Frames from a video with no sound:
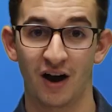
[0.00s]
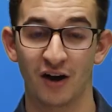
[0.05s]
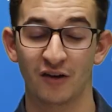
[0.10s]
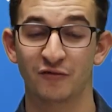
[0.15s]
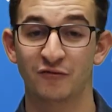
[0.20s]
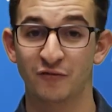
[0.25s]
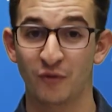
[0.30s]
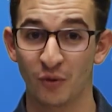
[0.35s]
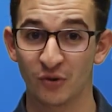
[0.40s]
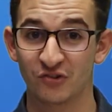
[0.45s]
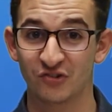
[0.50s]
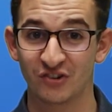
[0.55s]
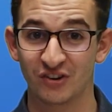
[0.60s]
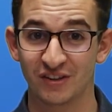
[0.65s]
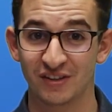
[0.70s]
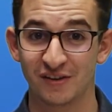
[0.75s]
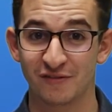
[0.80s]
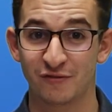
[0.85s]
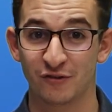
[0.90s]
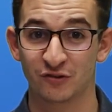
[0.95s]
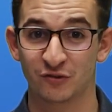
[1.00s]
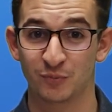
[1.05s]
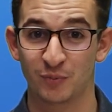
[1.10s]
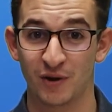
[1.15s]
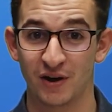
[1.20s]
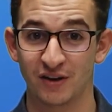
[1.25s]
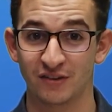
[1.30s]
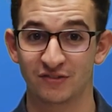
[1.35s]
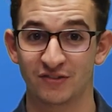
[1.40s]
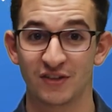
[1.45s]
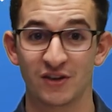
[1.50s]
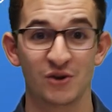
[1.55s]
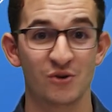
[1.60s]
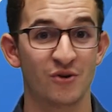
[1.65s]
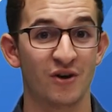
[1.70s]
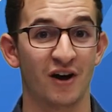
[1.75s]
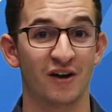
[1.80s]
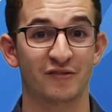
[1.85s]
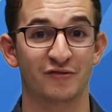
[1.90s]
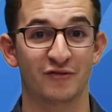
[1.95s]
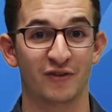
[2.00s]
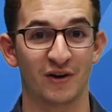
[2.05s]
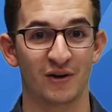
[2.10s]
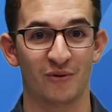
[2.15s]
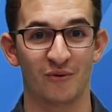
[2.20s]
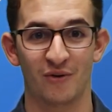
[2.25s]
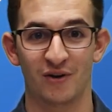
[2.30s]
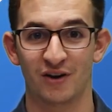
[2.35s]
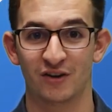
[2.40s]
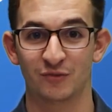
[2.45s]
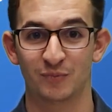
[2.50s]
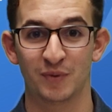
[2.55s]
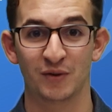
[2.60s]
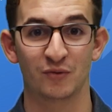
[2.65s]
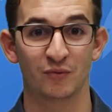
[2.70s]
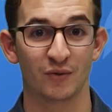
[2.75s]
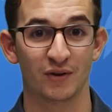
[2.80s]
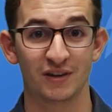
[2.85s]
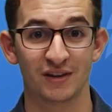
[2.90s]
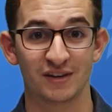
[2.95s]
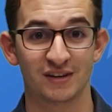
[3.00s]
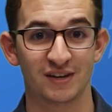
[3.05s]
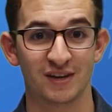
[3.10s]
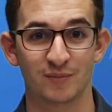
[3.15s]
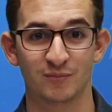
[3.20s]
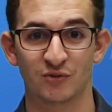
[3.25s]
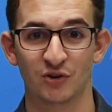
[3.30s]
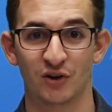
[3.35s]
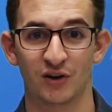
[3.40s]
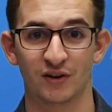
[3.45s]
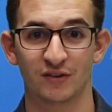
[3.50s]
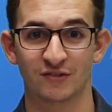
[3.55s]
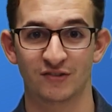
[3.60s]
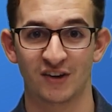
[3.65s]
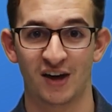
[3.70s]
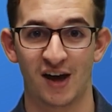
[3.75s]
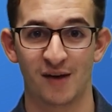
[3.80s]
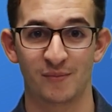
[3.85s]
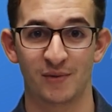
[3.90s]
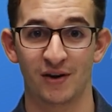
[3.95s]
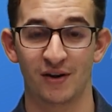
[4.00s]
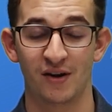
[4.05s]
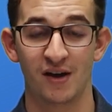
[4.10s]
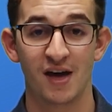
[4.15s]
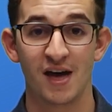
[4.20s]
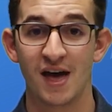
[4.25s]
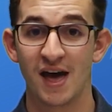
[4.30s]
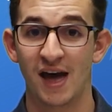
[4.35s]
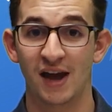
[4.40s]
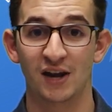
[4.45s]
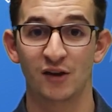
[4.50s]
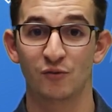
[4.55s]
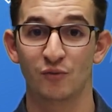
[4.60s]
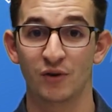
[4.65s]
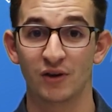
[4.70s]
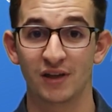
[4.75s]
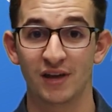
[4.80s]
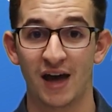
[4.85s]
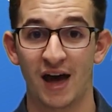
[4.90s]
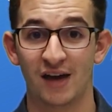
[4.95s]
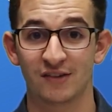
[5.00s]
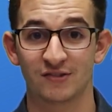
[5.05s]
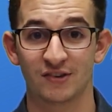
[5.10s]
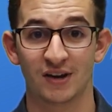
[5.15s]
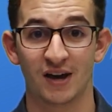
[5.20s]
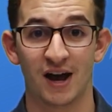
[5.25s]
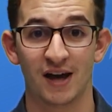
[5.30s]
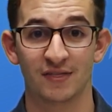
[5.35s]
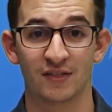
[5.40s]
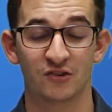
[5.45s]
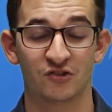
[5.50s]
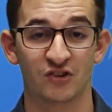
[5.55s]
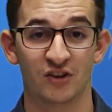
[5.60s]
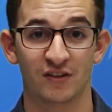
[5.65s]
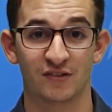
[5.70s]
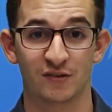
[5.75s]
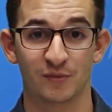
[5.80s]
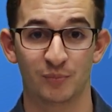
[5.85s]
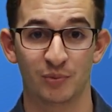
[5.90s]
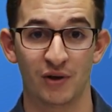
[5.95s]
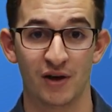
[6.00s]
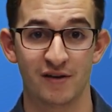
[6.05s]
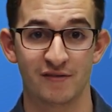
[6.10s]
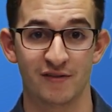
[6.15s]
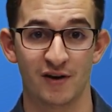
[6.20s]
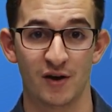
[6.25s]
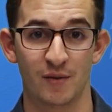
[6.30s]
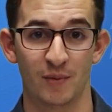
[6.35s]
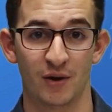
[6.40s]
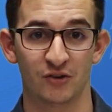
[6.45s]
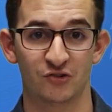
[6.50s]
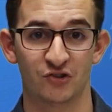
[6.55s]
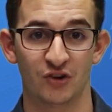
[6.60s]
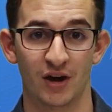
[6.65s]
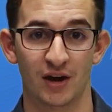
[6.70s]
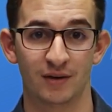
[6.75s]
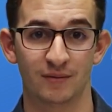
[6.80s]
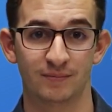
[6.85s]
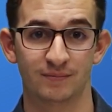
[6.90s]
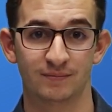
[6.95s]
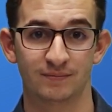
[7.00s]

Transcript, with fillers: Unfortunately for Springs, the UConn frontcourt has been really deep during his time here, and he really hasn't gotten the chance to play very much yet.